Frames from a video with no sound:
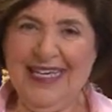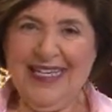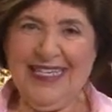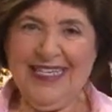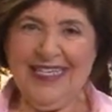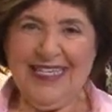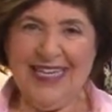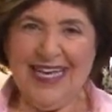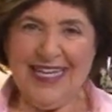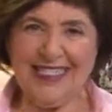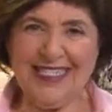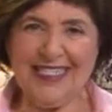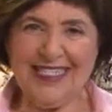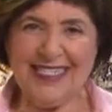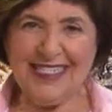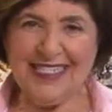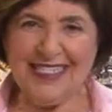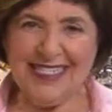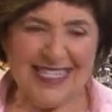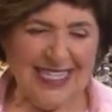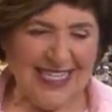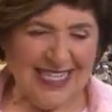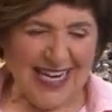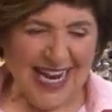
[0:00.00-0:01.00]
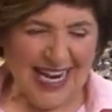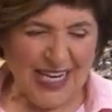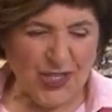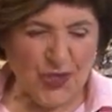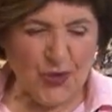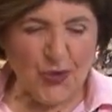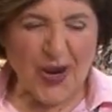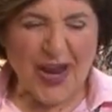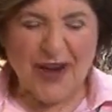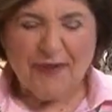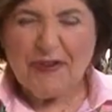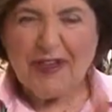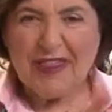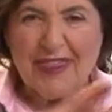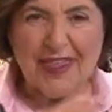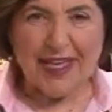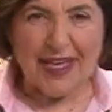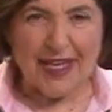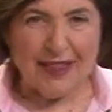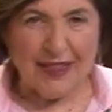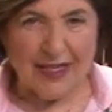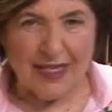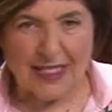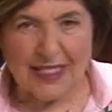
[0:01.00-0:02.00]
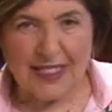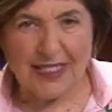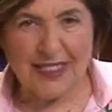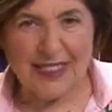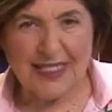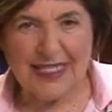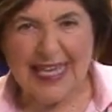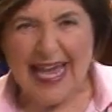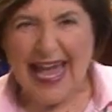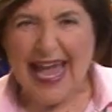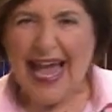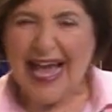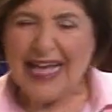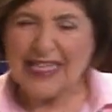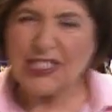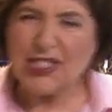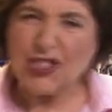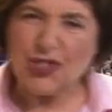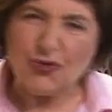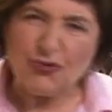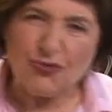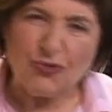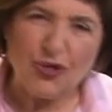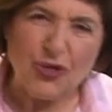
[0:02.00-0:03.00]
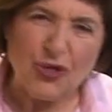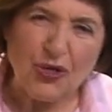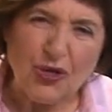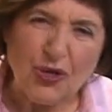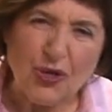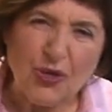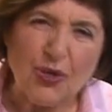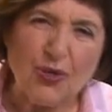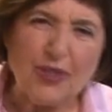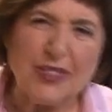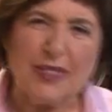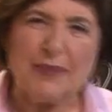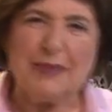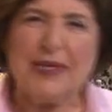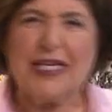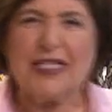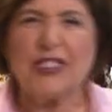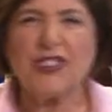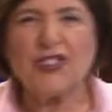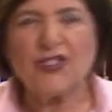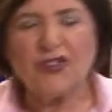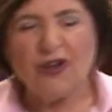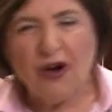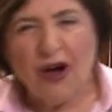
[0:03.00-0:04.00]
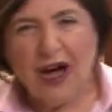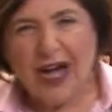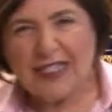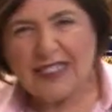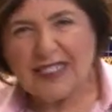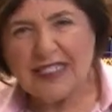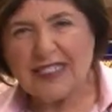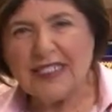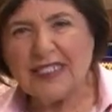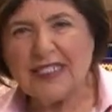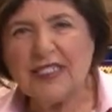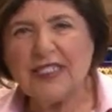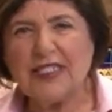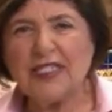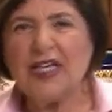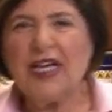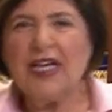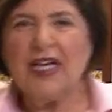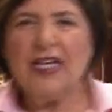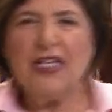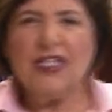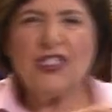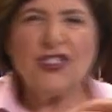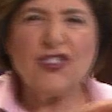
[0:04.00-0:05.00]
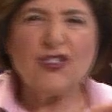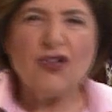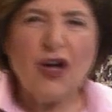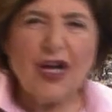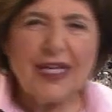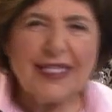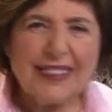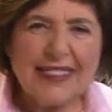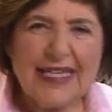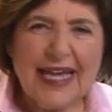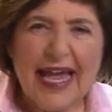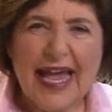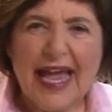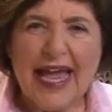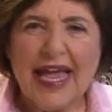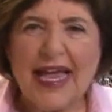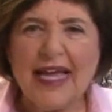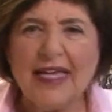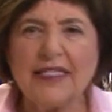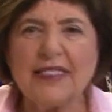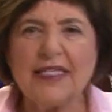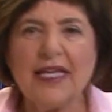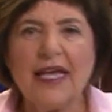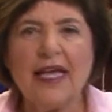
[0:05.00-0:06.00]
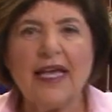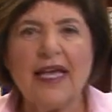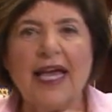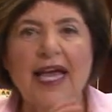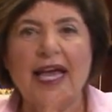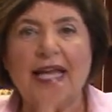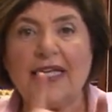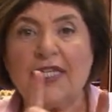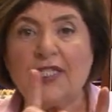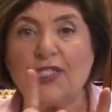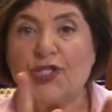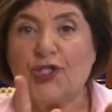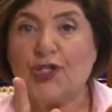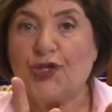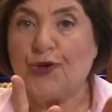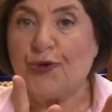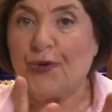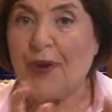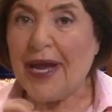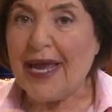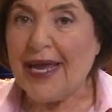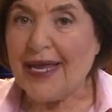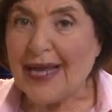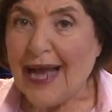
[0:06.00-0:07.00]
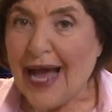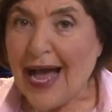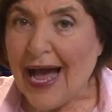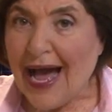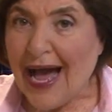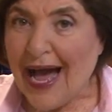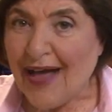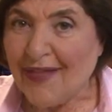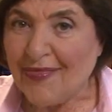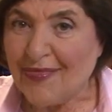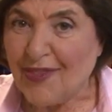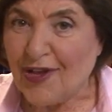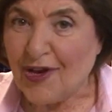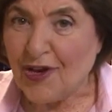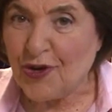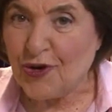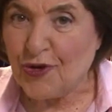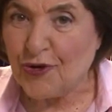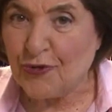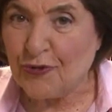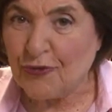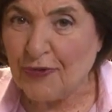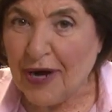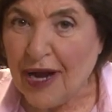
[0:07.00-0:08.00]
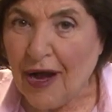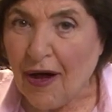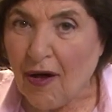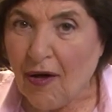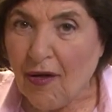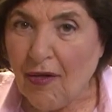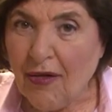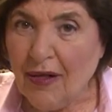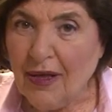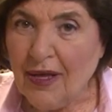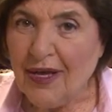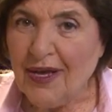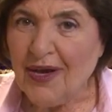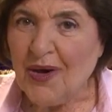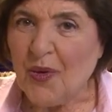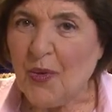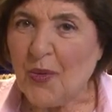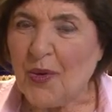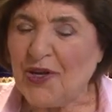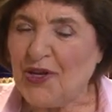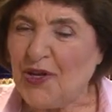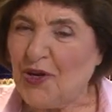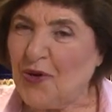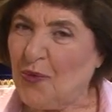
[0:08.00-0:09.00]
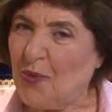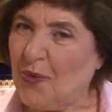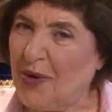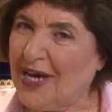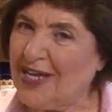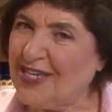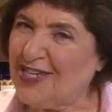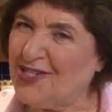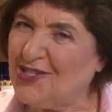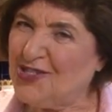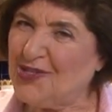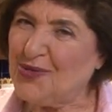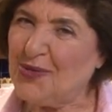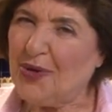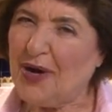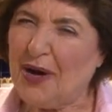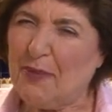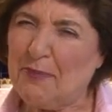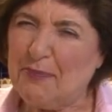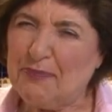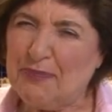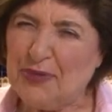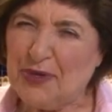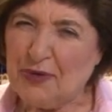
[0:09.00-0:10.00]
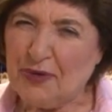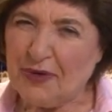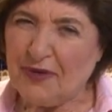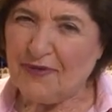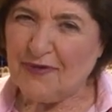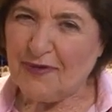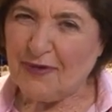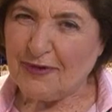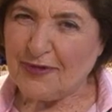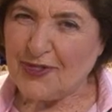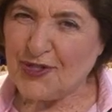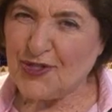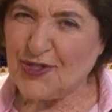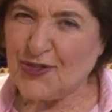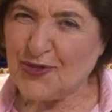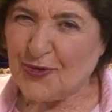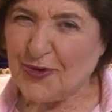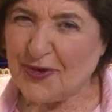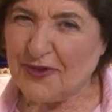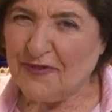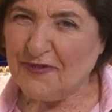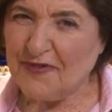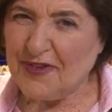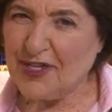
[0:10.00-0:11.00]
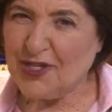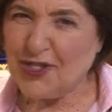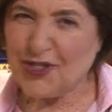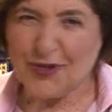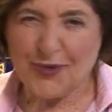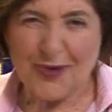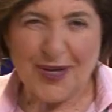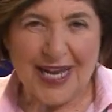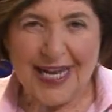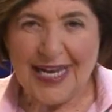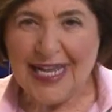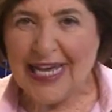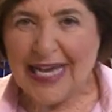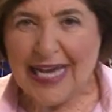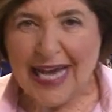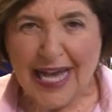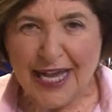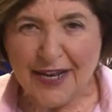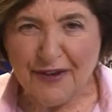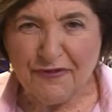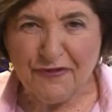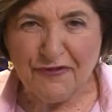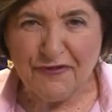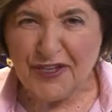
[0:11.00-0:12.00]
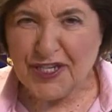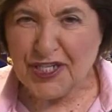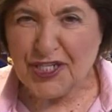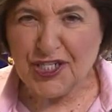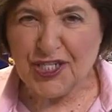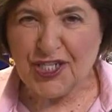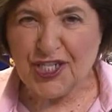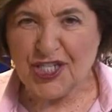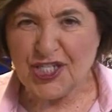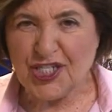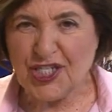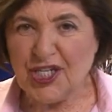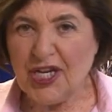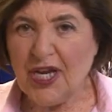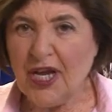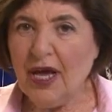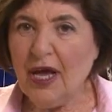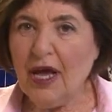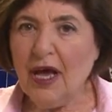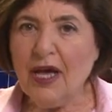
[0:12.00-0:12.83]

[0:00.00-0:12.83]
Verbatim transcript: Yes, indeed. I do everything in this. Casseroles, I make sauces, sautés, and it's great on the grill when you want to do a beautiful swordfish or any kind of fish dish.